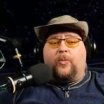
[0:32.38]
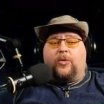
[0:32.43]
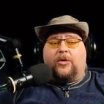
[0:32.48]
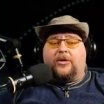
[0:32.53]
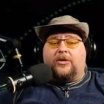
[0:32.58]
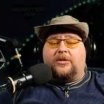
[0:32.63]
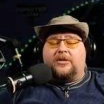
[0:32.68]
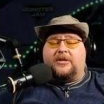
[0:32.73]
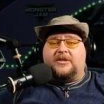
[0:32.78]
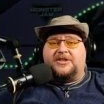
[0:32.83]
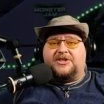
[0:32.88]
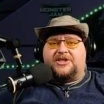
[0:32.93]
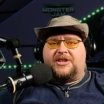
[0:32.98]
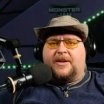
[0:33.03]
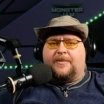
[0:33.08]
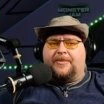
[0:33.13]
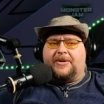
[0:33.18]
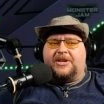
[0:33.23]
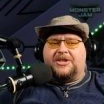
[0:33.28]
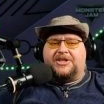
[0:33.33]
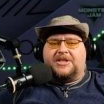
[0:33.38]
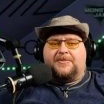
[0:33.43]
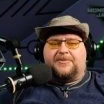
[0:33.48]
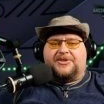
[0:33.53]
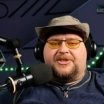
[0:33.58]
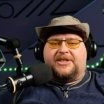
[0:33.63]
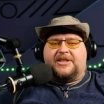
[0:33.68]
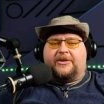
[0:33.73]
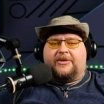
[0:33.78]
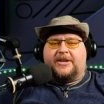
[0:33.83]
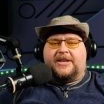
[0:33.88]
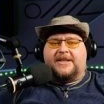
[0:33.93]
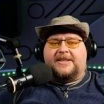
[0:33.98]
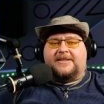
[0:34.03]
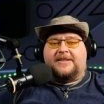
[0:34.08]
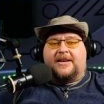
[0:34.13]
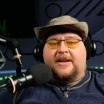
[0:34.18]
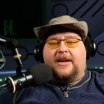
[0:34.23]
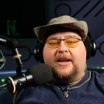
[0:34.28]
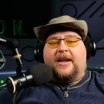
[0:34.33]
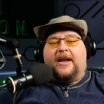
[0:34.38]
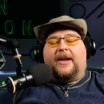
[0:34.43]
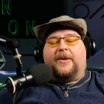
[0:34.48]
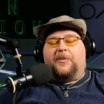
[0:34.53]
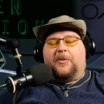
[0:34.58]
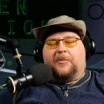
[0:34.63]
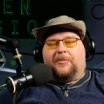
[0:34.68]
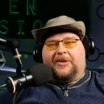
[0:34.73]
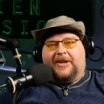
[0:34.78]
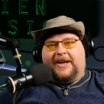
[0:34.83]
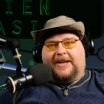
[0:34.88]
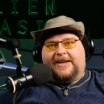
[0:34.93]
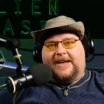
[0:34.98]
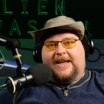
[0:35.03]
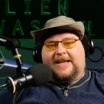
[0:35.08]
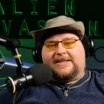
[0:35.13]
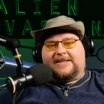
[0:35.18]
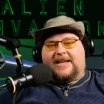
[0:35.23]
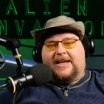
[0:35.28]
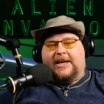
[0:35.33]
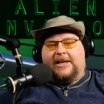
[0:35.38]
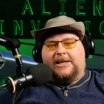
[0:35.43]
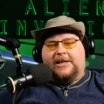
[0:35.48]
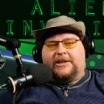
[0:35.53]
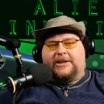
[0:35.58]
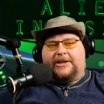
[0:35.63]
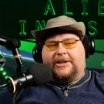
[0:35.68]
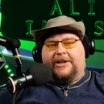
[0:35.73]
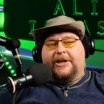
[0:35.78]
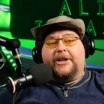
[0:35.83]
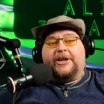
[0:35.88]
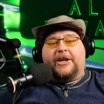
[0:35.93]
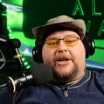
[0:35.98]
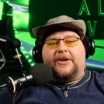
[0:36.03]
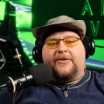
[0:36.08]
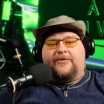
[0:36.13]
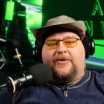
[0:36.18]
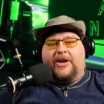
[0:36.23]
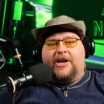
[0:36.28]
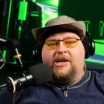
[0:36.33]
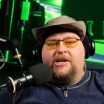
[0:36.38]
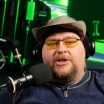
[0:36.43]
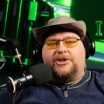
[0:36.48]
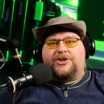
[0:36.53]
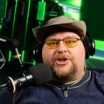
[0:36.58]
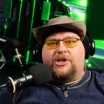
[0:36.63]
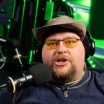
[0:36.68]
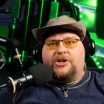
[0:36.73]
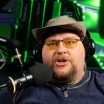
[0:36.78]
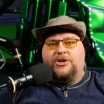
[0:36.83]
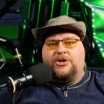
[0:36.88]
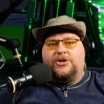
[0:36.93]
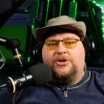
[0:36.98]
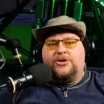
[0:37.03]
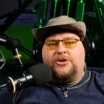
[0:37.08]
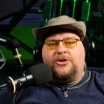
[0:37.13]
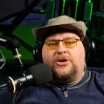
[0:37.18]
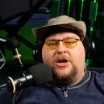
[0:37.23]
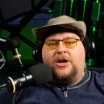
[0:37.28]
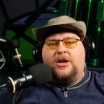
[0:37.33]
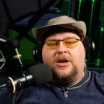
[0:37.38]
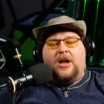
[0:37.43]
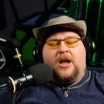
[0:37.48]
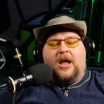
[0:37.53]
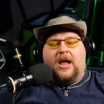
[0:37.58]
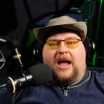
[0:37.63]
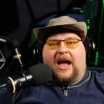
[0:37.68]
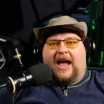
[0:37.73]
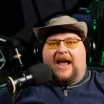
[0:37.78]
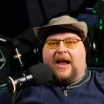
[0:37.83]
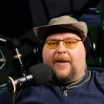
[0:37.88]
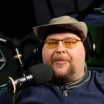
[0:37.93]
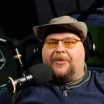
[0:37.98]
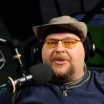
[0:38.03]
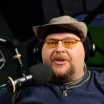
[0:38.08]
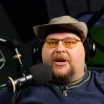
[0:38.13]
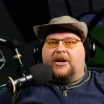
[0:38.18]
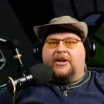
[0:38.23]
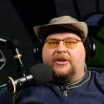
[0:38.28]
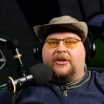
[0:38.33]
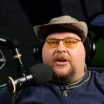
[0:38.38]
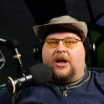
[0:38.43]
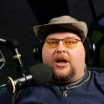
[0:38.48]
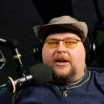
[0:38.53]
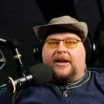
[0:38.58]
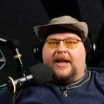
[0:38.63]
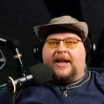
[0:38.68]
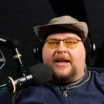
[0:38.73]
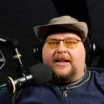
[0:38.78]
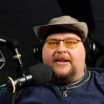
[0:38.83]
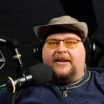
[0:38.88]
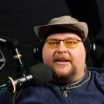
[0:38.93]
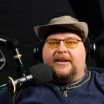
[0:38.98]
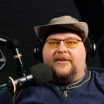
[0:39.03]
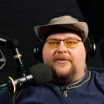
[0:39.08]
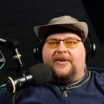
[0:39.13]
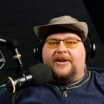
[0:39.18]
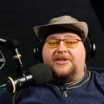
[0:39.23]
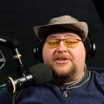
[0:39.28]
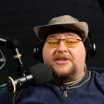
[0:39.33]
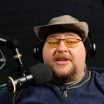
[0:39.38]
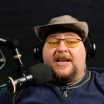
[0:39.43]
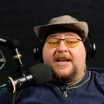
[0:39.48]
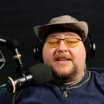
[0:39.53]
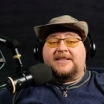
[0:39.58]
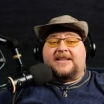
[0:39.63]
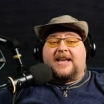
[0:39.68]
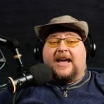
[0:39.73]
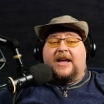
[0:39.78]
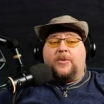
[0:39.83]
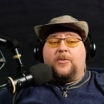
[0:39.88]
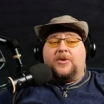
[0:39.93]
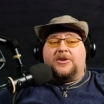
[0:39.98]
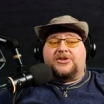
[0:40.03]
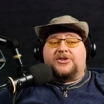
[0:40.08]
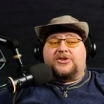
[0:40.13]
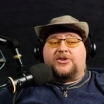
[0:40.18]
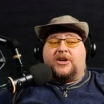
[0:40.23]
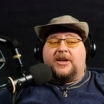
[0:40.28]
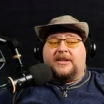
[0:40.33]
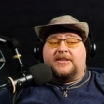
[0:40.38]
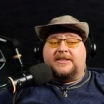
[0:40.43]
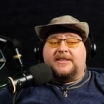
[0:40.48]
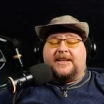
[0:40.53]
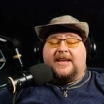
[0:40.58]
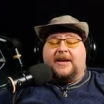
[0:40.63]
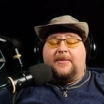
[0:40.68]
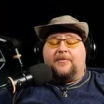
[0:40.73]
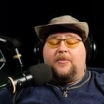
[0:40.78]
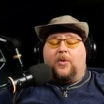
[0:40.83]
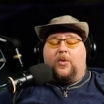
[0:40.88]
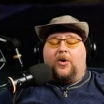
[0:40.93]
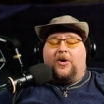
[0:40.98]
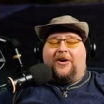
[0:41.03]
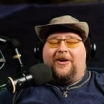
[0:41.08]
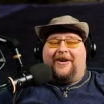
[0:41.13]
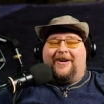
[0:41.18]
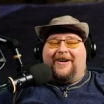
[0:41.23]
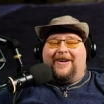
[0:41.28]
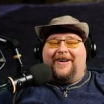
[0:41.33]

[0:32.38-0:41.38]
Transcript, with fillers: World Championship Series. We're playing as Alien Invasion. I happened to unlock Alien Invasion as I was trying to get more